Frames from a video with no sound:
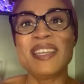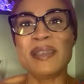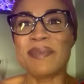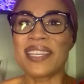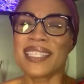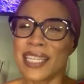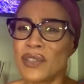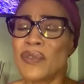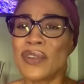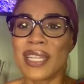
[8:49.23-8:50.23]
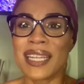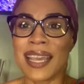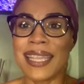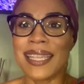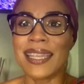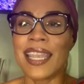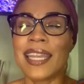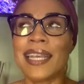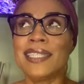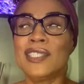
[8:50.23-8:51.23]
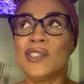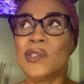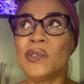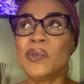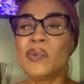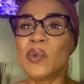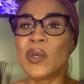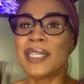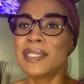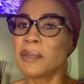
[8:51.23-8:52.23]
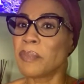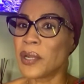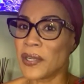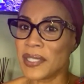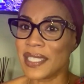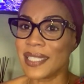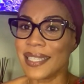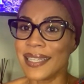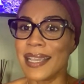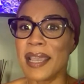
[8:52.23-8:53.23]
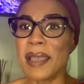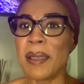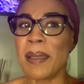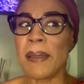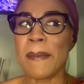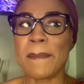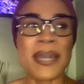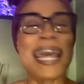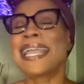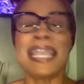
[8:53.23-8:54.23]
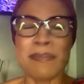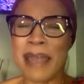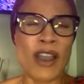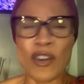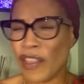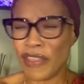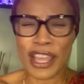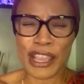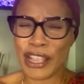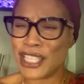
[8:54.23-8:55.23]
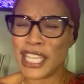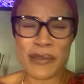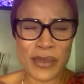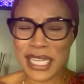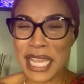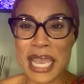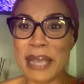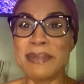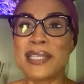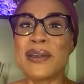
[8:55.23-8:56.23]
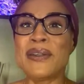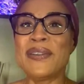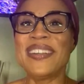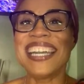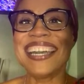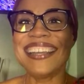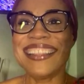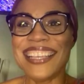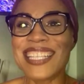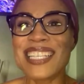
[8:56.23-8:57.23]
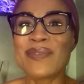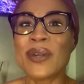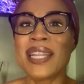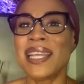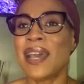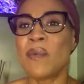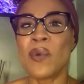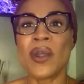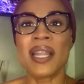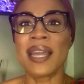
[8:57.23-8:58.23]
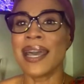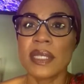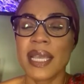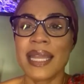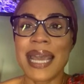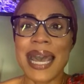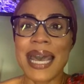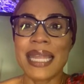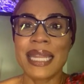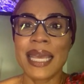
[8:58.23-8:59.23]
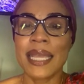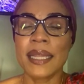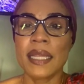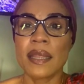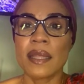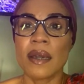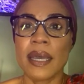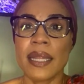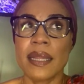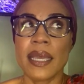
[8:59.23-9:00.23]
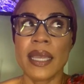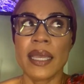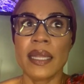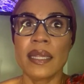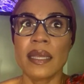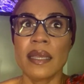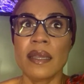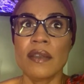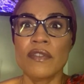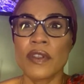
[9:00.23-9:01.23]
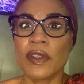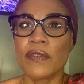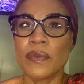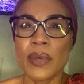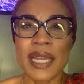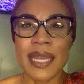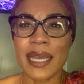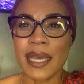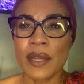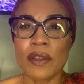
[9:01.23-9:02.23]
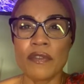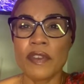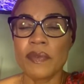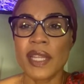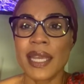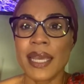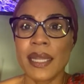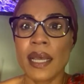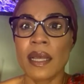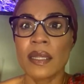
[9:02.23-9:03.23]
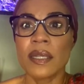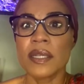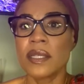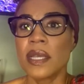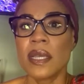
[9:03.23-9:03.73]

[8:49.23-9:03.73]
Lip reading: because I do really like it and I do want to purchase it, but I can't buy all the things at one time. So this is one that I wore a lot, and I like the thought that for 49 or $59,